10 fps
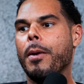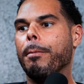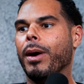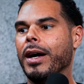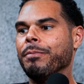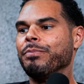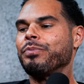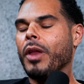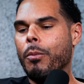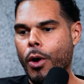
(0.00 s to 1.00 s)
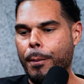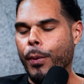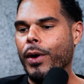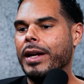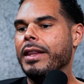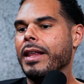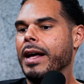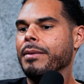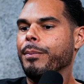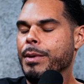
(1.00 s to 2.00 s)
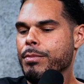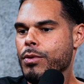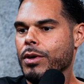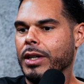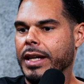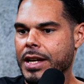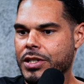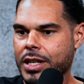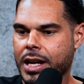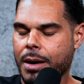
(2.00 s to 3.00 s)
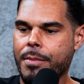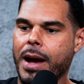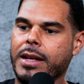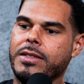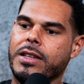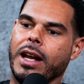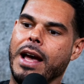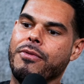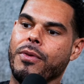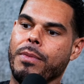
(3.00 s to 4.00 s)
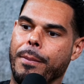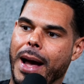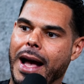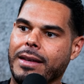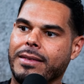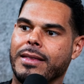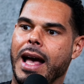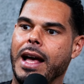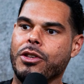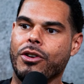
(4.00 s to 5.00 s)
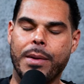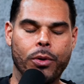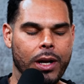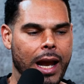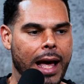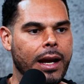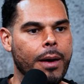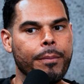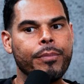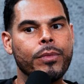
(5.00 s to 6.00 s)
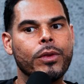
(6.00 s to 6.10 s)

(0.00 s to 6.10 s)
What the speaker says: But more importantly than people occasionally coming back into your life from the past that you're able to light up,